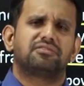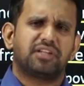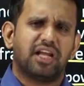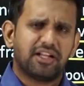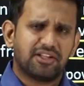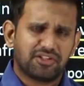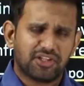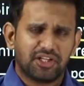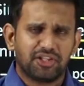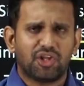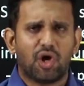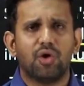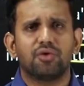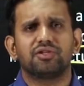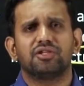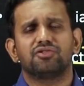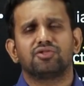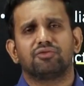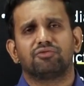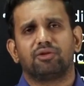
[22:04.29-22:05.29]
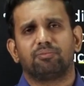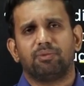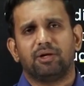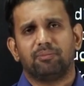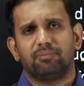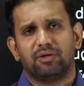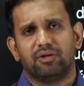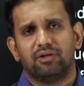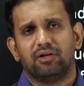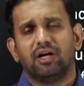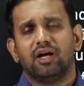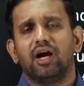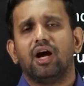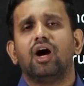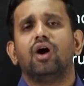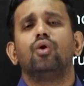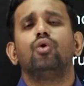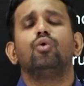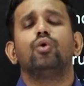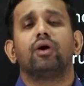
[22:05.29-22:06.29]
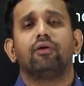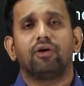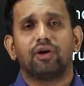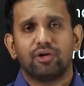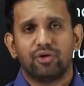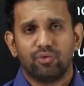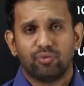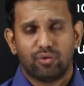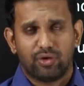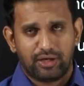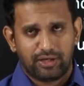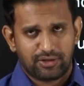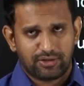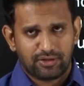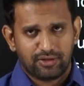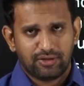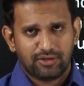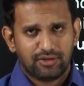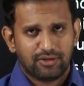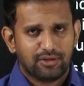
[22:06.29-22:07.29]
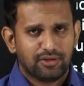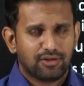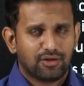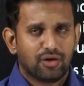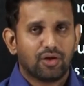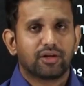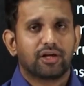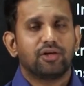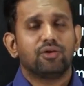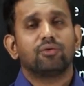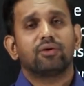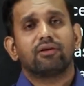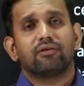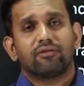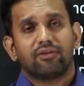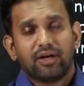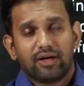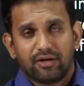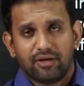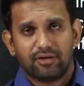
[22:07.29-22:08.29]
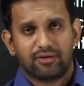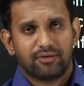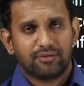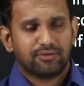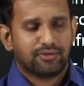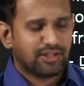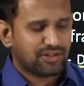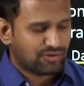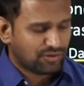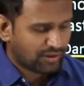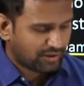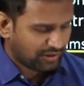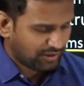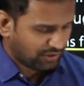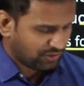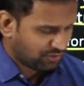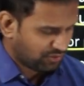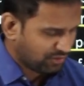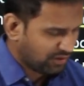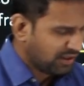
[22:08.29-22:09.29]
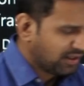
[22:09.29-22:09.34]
tens and thousands of the people, whoever you want. Okay, you can raid it, that's not an issue.